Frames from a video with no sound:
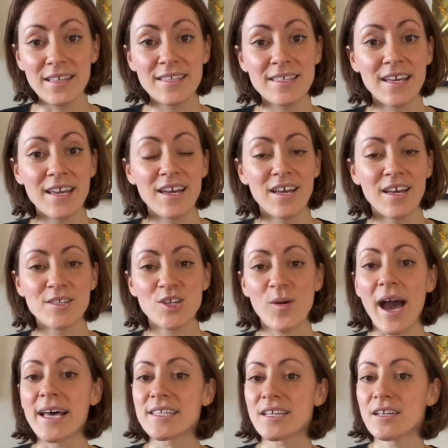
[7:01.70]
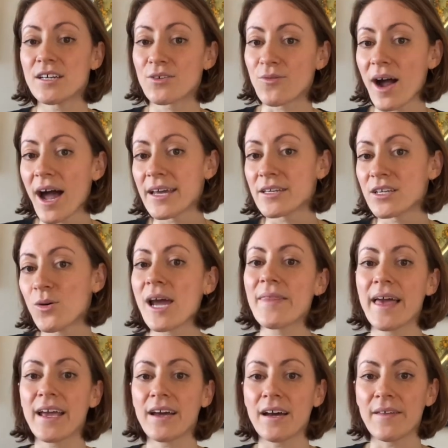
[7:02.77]
cheese, so it has a rind
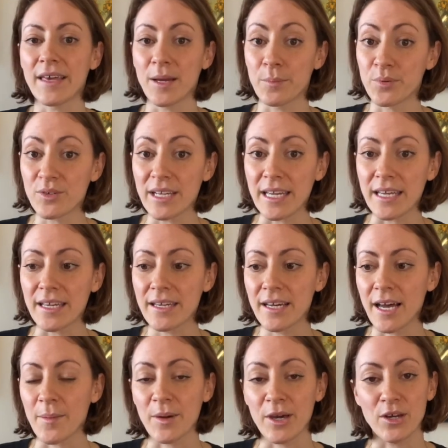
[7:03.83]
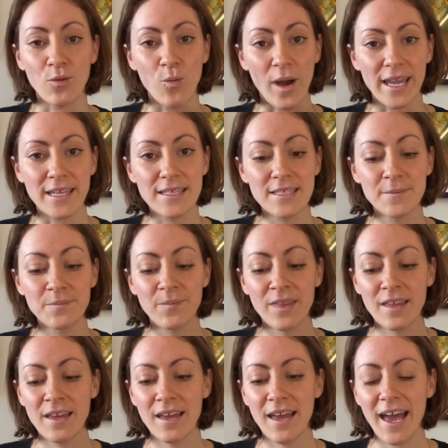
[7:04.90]
quite like a brie, kind of white
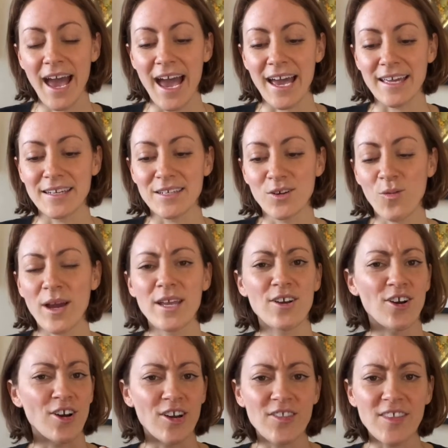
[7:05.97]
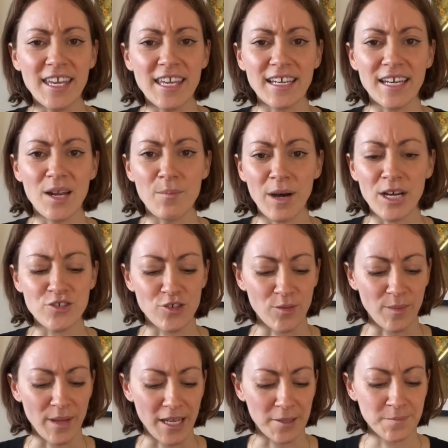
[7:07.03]
and quite earthy and kind of
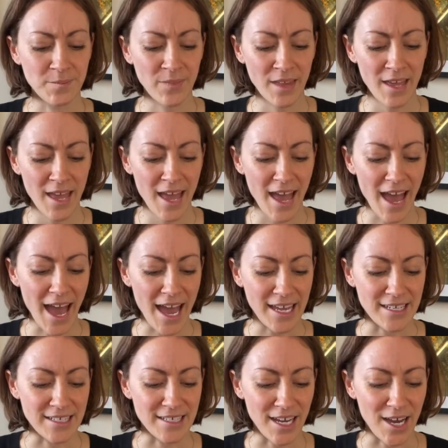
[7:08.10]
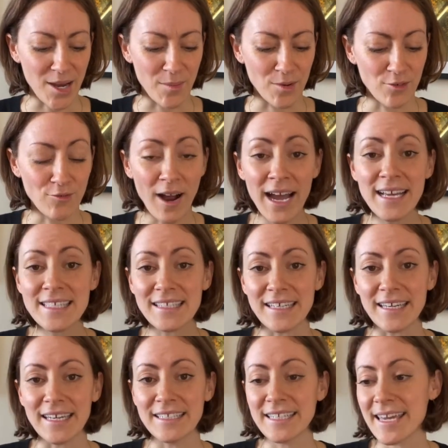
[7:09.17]
mushroomy. And
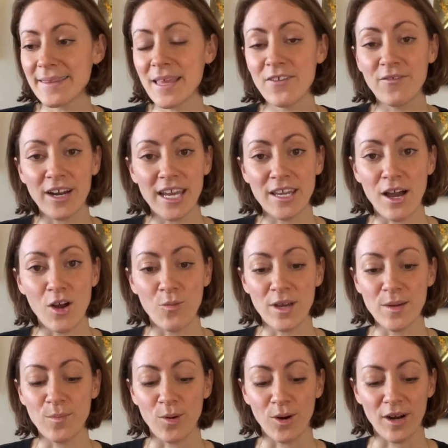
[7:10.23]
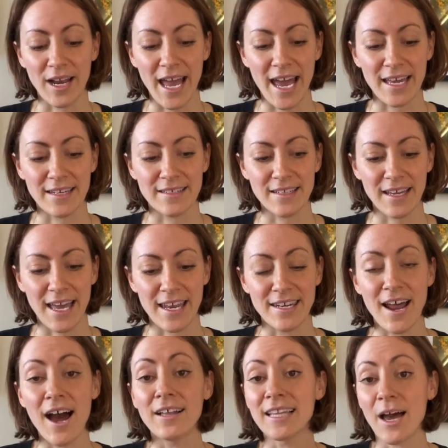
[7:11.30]
Risley, in taking that very young Wigmore and
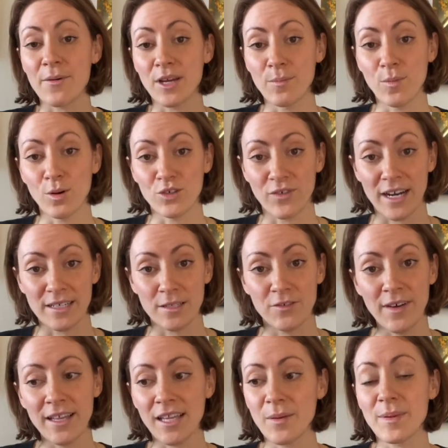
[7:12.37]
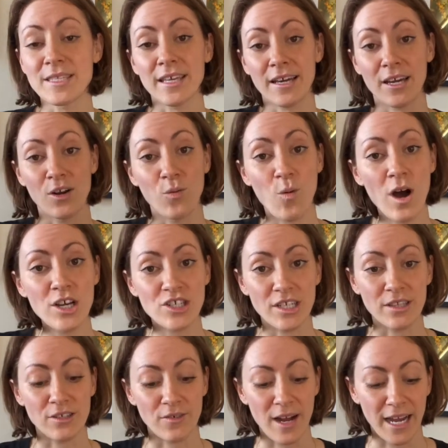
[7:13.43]
not allowing a mold rind to develop, instead kind of
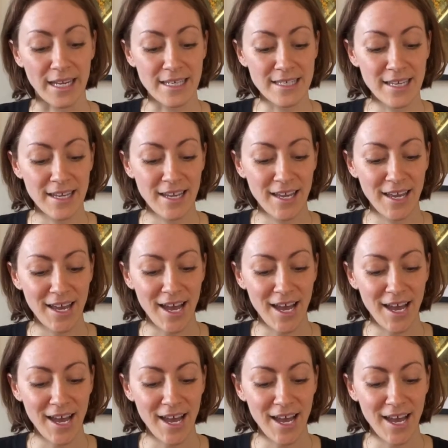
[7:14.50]
washing the rind,